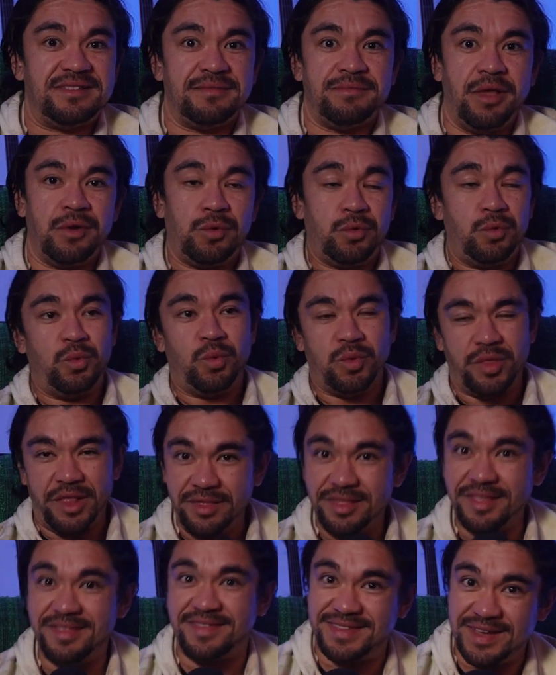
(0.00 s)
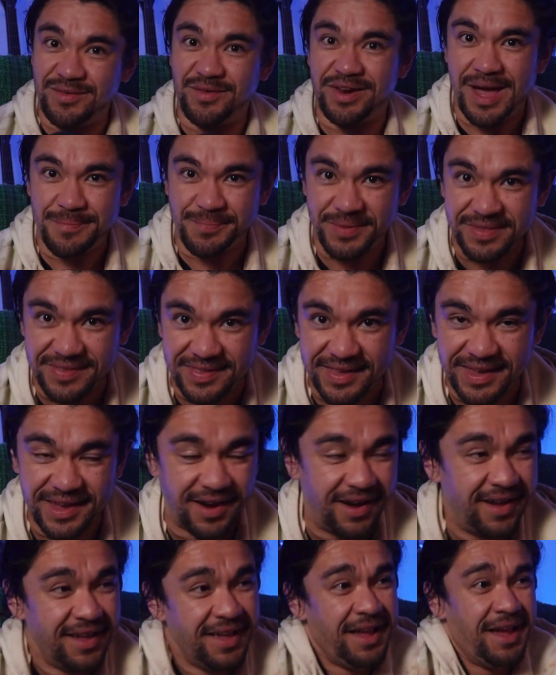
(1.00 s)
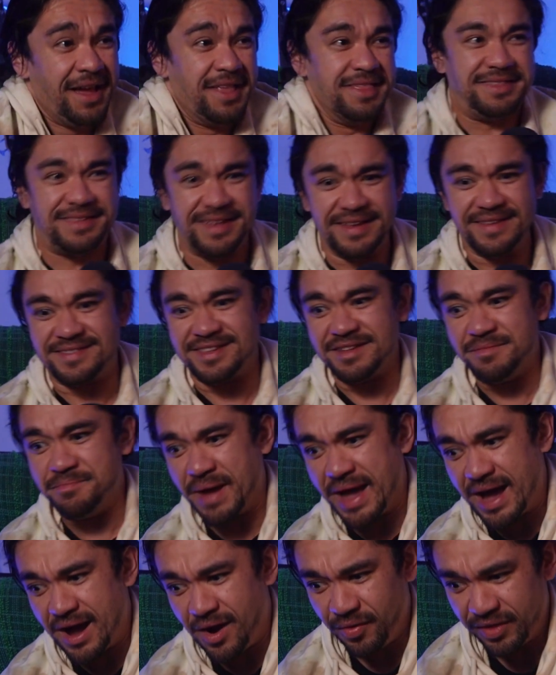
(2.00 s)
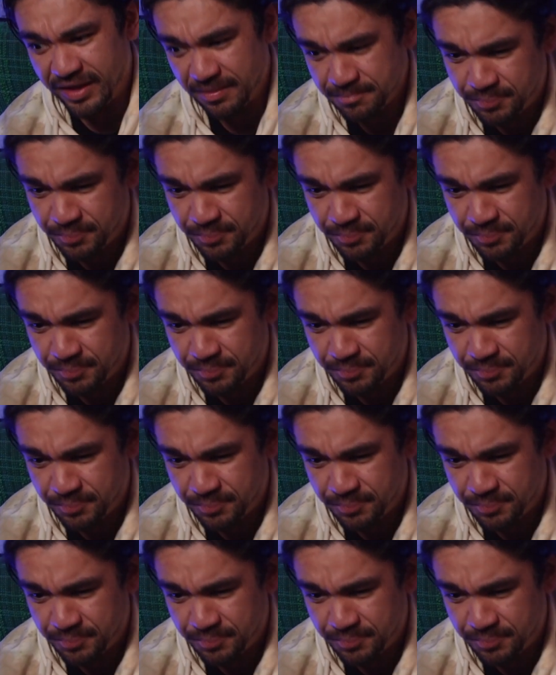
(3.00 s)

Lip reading: I'm like, ooh, let's see what happens here. Disemboweling,